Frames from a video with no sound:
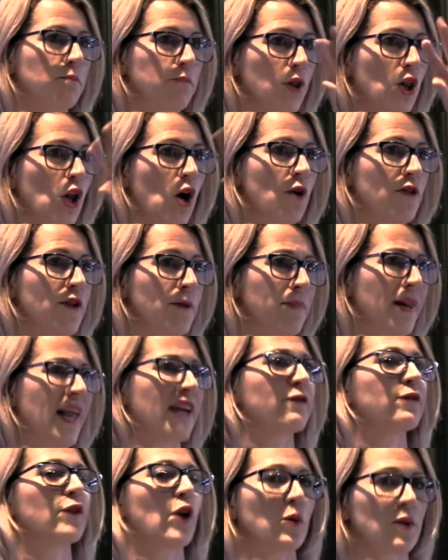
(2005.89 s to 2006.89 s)
the
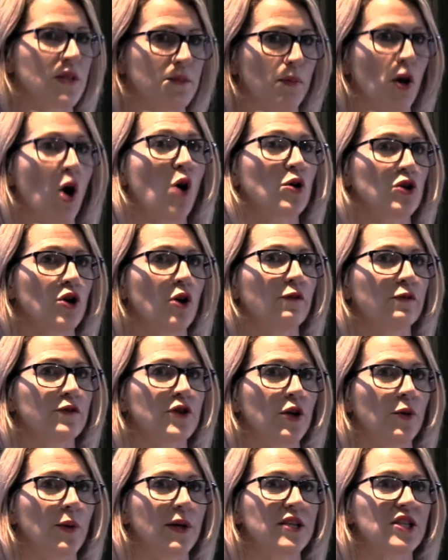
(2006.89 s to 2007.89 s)
blood flow is blocked off
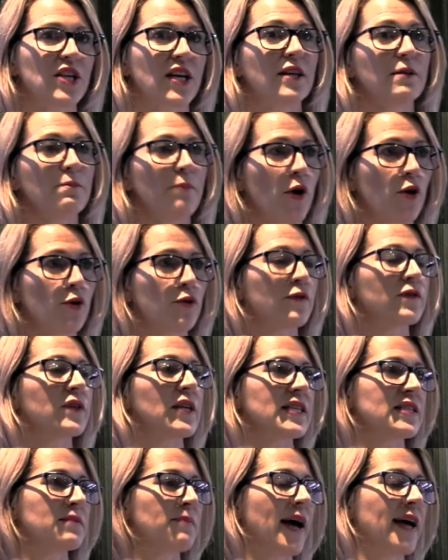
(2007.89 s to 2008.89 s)
to it in both of
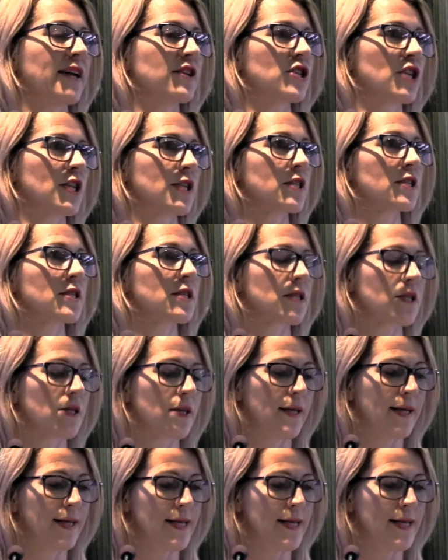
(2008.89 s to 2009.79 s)
these patients.